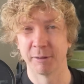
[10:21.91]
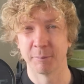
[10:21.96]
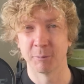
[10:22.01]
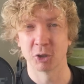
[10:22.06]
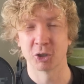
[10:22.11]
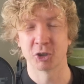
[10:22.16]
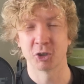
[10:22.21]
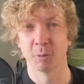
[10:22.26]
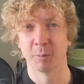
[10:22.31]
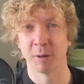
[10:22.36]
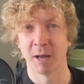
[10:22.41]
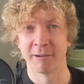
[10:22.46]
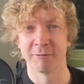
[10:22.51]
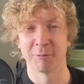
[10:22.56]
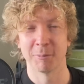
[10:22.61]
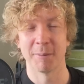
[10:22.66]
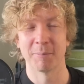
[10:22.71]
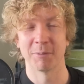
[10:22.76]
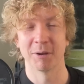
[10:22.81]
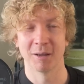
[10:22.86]
I'm not sure, but I
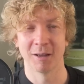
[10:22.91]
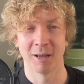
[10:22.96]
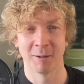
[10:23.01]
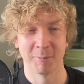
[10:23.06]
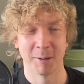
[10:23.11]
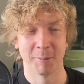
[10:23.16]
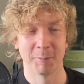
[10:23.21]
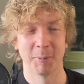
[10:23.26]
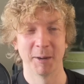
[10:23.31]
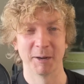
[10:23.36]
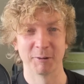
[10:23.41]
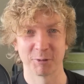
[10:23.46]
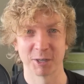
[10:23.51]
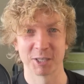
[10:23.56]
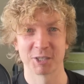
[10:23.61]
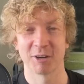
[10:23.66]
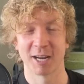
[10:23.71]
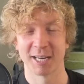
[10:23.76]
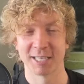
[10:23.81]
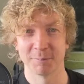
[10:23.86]
remember being
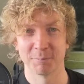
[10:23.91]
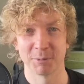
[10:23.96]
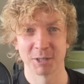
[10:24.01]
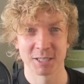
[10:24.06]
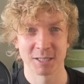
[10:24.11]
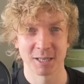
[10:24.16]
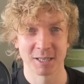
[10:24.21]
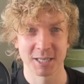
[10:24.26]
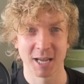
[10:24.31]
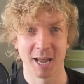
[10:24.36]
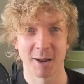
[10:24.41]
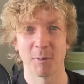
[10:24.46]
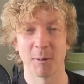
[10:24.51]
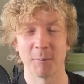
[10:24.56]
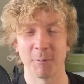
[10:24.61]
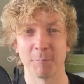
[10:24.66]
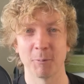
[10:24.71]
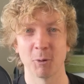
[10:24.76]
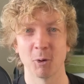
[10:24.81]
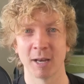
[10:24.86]
frustrated because at the time when
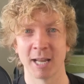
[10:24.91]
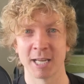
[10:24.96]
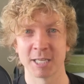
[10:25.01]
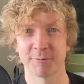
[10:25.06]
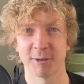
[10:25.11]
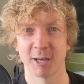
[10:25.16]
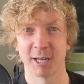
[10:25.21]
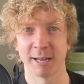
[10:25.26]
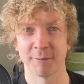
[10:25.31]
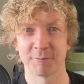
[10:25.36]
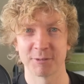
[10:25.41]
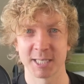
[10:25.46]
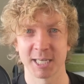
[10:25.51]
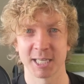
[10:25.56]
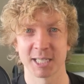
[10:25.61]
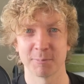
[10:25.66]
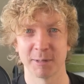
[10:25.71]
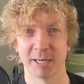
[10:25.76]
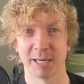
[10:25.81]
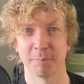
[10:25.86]
we bought Les Ferdinand for
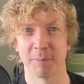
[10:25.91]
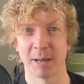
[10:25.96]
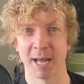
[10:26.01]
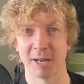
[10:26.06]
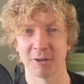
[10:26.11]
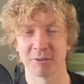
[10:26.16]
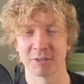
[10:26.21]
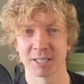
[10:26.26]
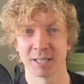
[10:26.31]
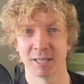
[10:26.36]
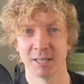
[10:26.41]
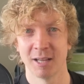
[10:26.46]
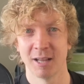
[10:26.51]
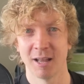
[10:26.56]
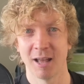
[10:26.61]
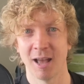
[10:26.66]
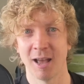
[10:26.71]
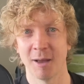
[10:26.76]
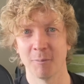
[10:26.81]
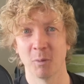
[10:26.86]
£6
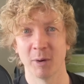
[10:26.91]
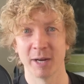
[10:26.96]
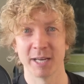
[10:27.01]
million,